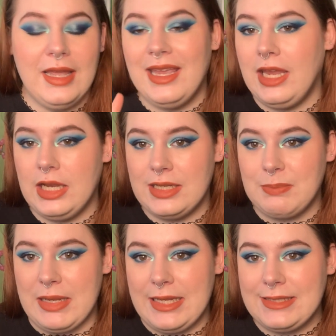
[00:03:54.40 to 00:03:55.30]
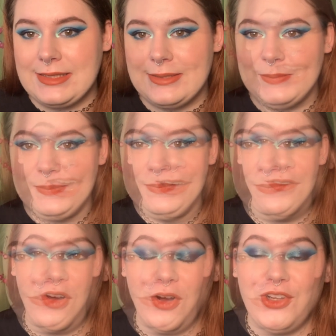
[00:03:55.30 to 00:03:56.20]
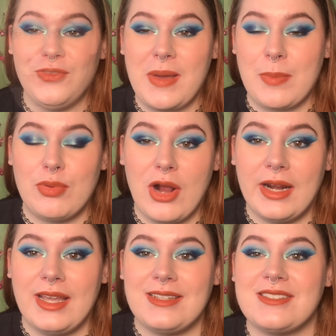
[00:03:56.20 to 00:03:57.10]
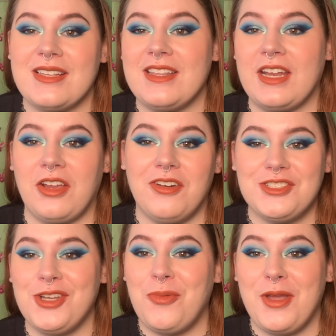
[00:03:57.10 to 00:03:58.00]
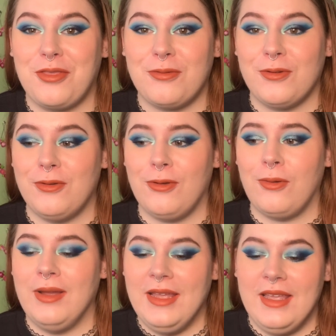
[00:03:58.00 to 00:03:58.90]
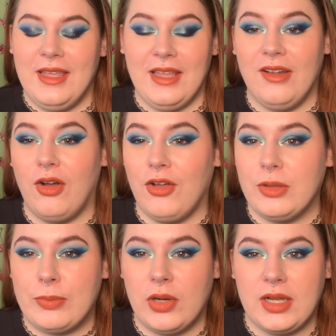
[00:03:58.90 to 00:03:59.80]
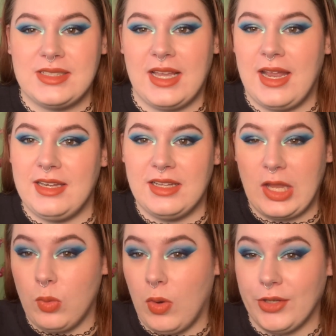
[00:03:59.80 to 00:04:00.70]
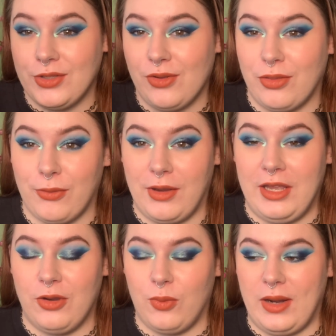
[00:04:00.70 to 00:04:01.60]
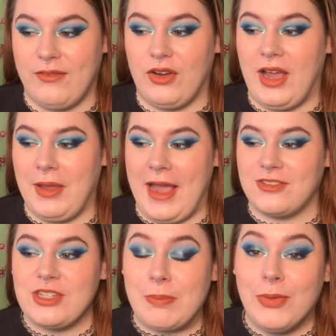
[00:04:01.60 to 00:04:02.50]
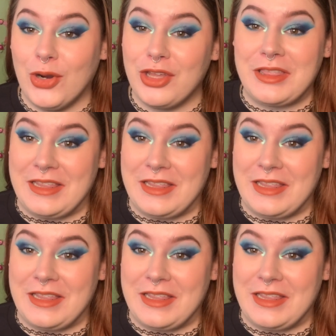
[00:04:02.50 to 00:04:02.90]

in a minute. I have all of my products, and then I also went through and all the products I did like 1, 2, 3 or whatever, I actually put the